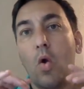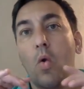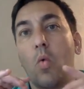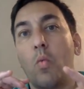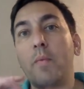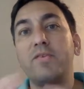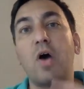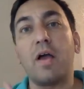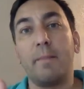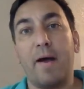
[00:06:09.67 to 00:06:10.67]
When we
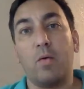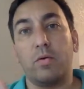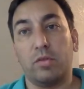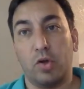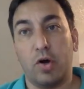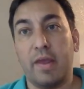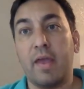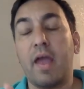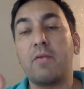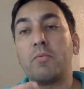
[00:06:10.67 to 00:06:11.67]
talk about
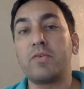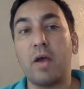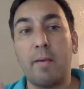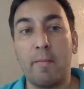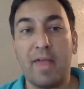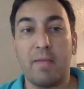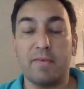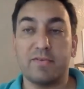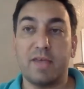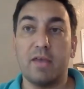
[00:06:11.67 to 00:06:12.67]
learning and we talk about making
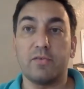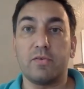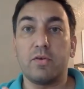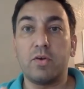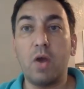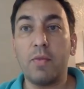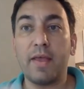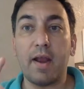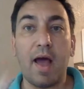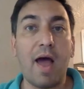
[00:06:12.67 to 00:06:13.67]
mistakes, know
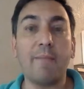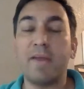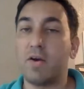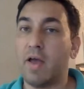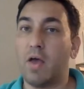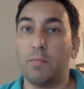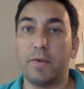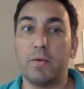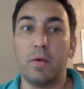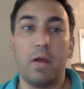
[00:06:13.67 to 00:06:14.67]
that I'm here to help
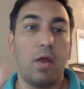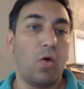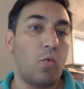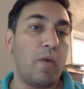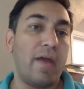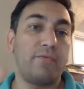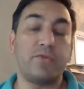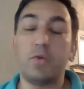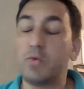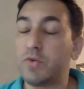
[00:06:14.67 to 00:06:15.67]
you. We have
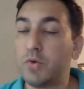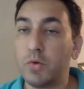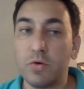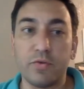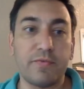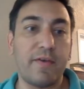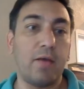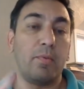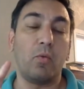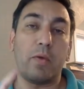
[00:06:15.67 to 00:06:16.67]
student tutors
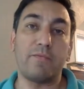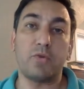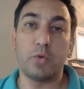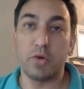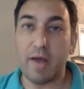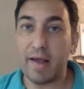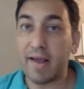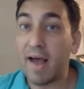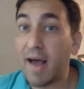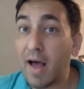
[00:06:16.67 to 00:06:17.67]
available. We have
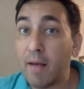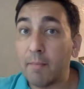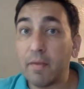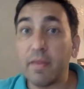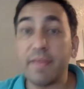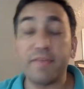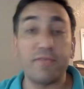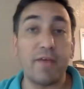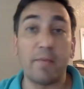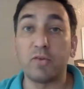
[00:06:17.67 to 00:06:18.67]
tutor.com that's
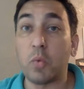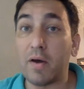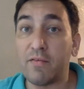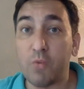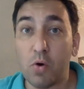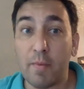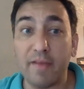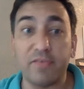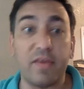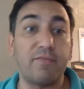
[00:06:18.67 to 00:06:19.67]
available
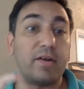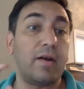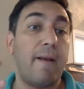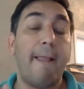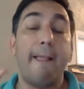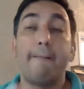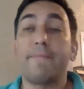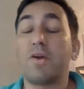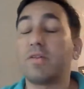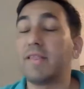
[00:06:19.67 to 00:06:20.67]
24/7.
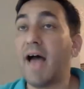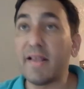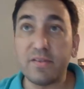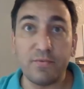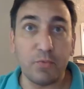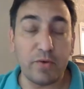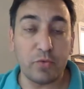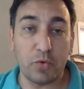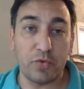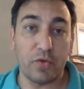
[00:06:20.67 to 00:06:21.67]
There are lots of
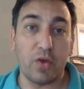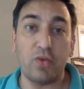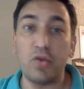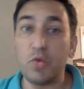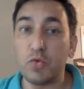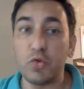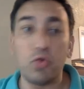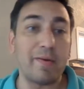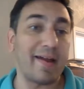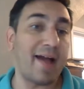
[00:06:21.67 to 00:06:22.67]
resources on
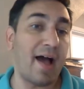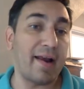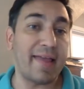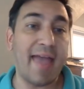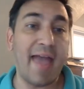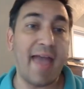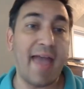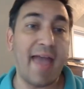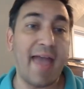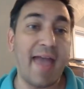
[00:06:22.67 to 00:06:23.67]
YouTube and Khan
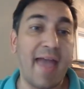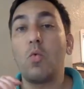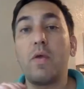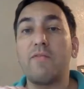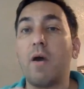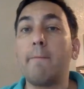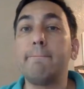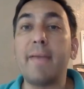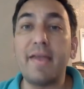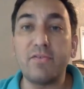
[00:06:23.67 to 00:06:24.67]
Academy. We have
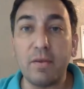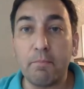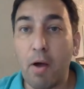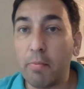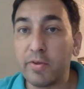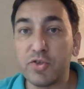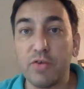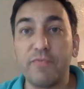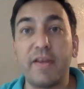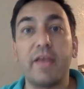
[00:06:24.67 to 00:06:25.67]
amazing publisher
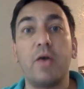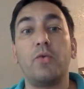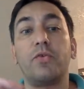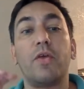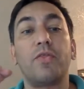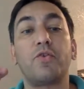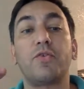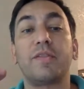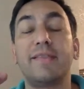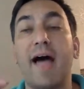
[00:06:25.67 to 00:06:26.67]
videos. There's
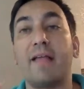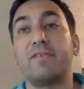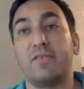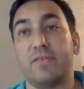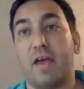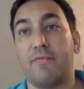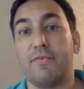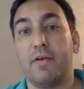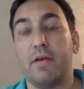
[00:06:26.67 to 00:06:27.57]
lots of stuff.